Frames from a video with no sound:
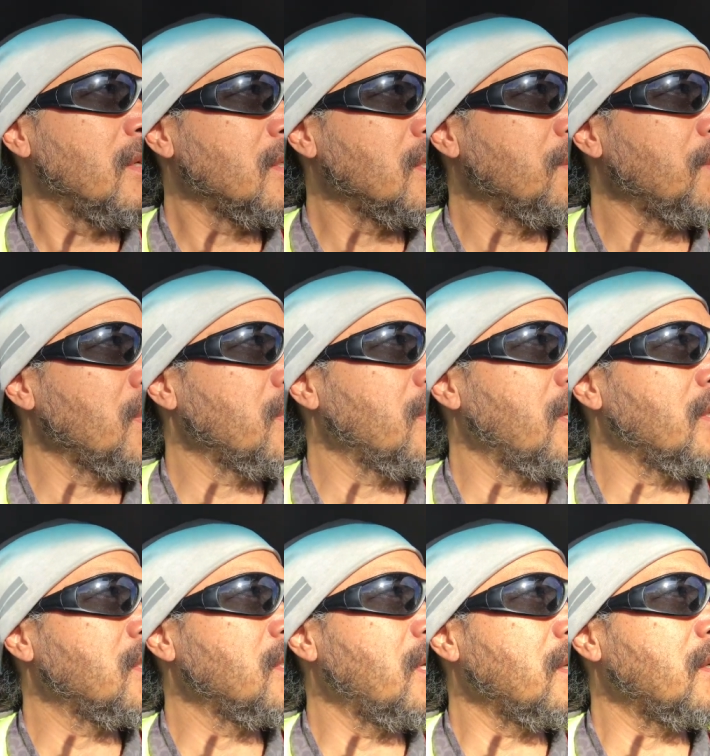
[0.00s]
something
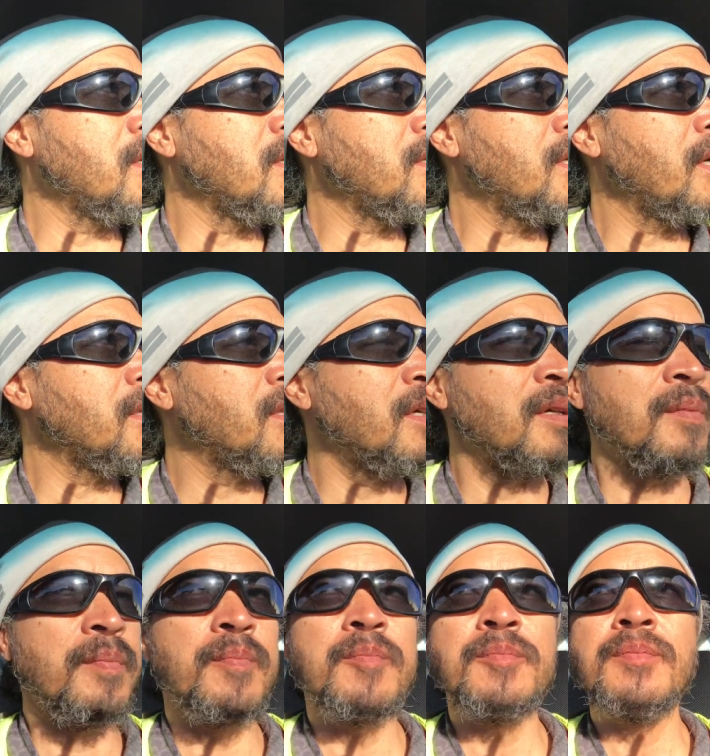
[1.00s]
that's not going to take
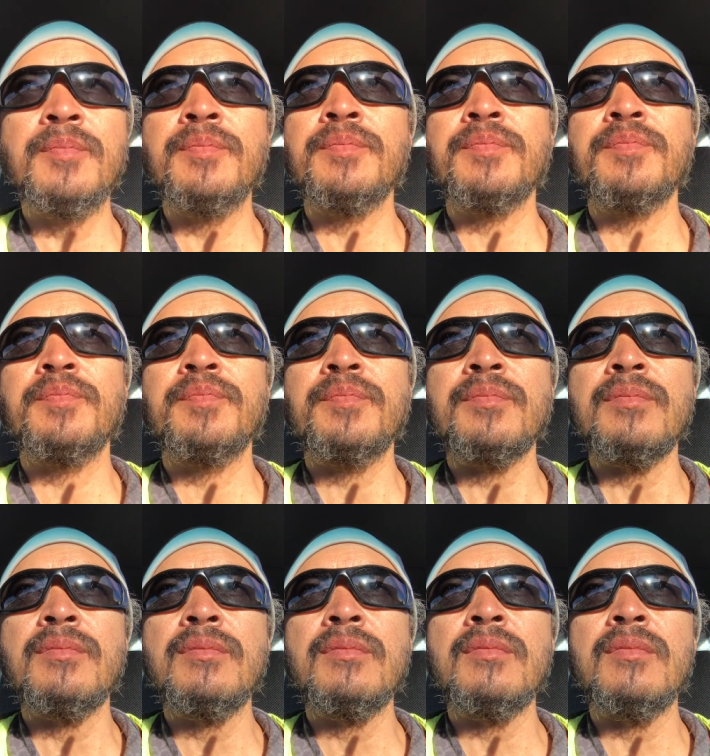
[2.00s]
them
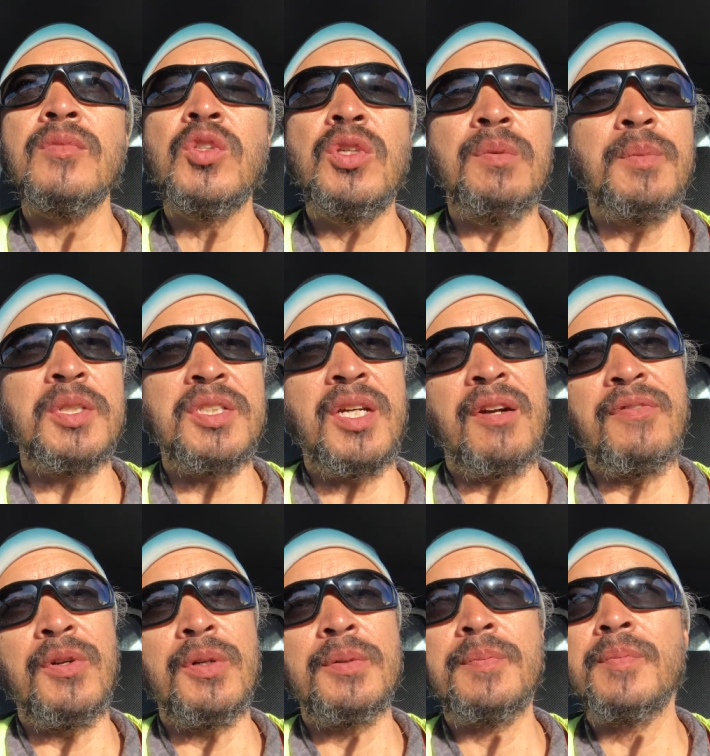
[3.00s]
too much
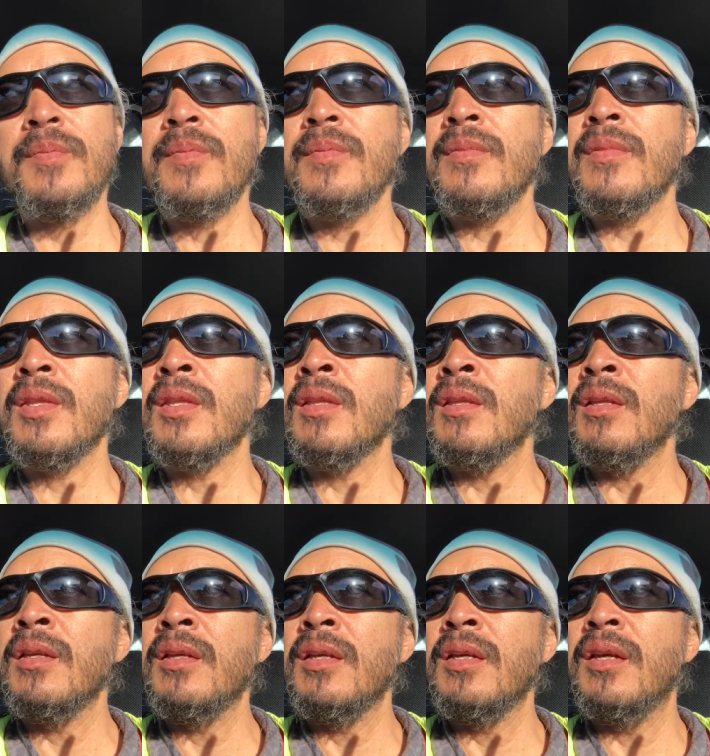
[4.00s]
effort.
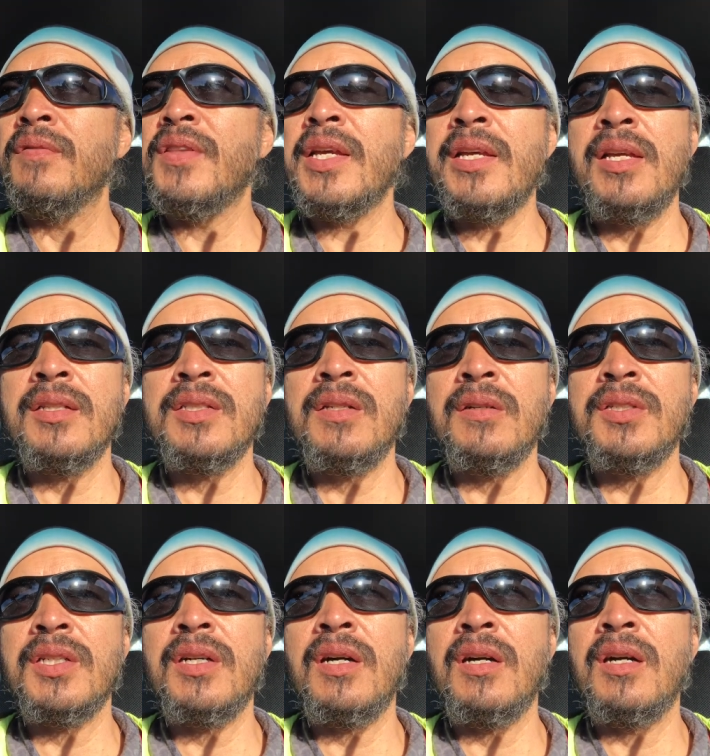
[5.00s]
If they can't start
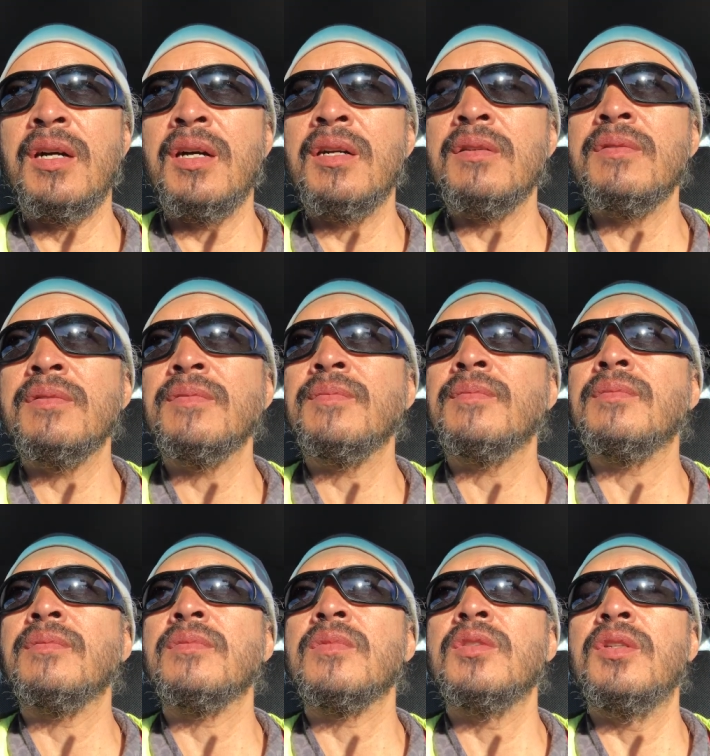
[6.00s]
your car,
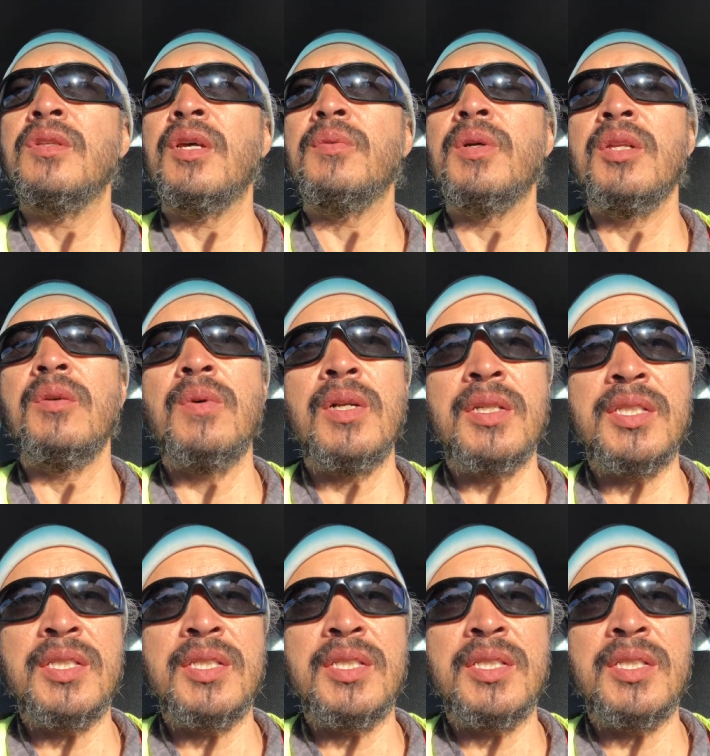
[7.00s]
do they really want